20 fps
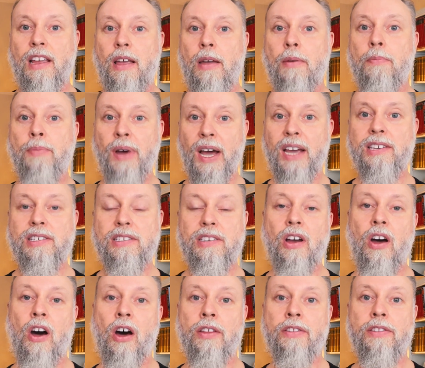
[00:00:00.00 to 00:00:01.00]
based
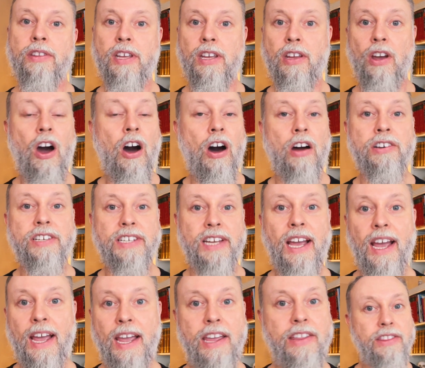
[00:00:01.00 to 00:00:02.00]
on the
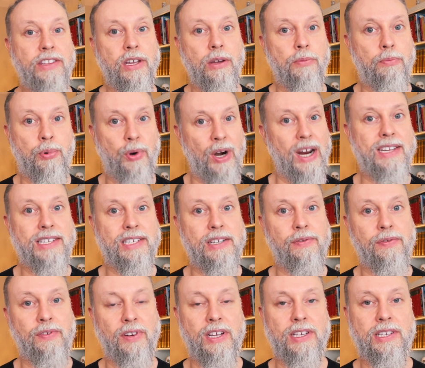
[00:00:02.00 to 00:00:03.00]
RDA, the
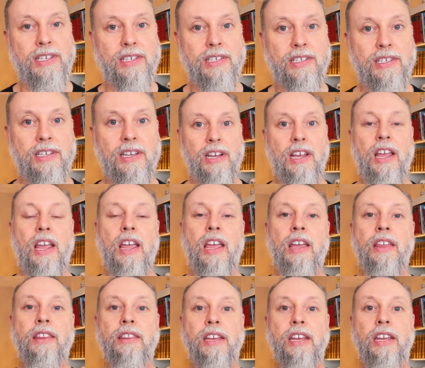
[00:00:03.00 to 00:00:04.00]
abrasiveness,
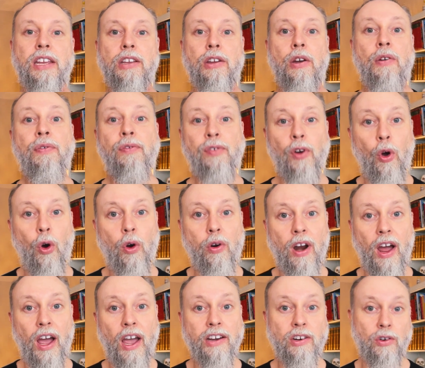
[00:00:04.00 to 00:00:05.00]
the
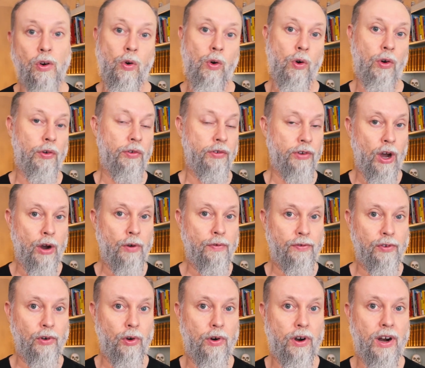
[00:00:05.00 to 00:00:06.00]
fluoride or no
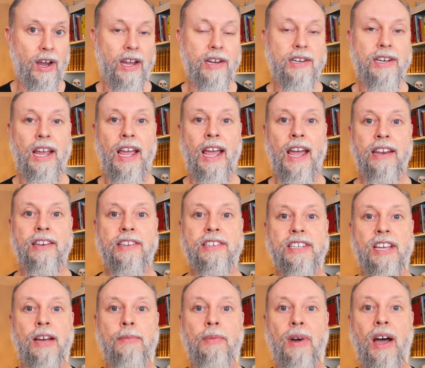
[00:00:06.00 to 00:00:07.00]
fluoride, and
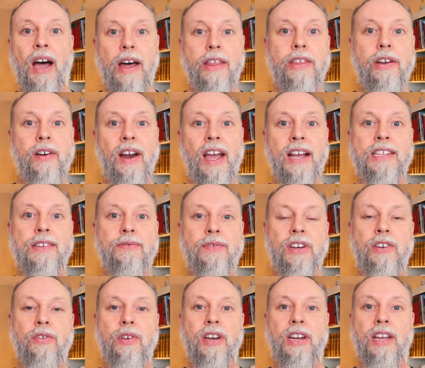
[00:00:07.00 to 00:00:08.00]
some other active
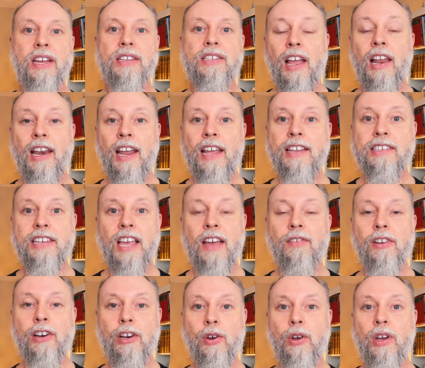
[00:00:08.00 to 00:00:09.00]
ingredients, let's
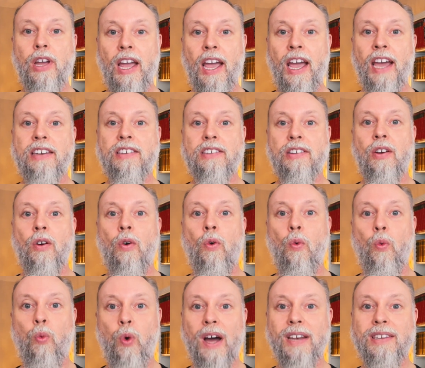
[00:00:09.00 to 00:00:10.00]
have a look at
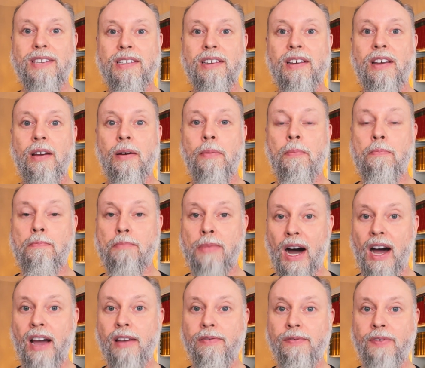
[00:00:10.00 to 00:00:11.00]
what
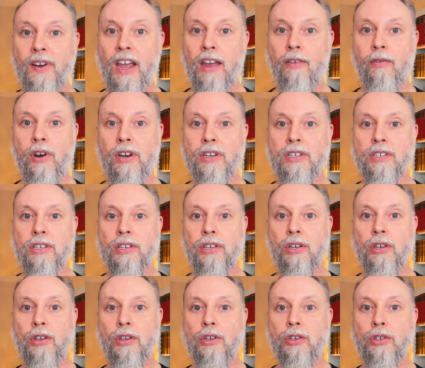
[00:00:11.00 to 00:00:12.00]
my favorite
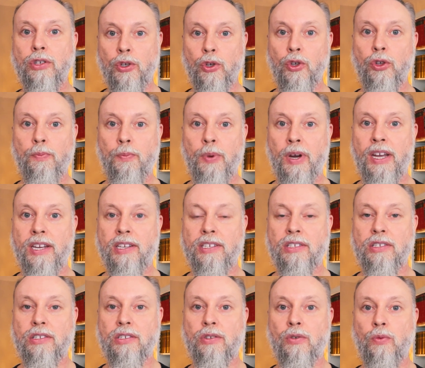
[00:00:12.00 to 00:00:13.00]

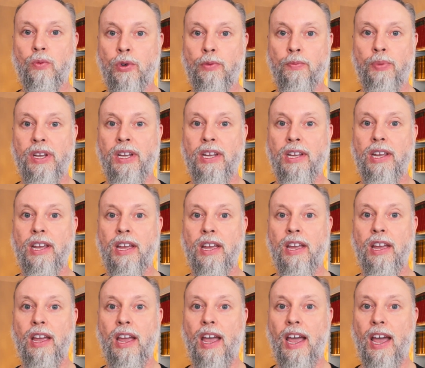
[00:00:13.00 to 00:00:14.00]
toothpastes would be
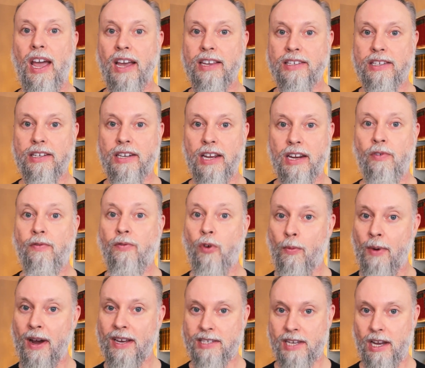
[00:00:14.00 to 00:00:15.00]
as a dent for
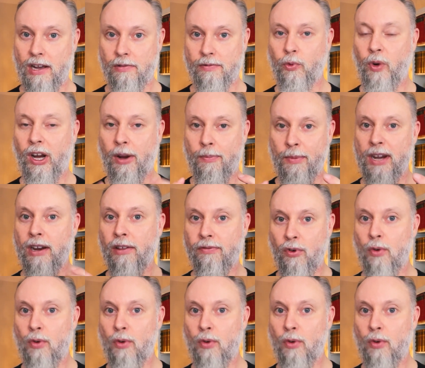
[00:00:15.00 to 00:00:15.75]
myself, recommended for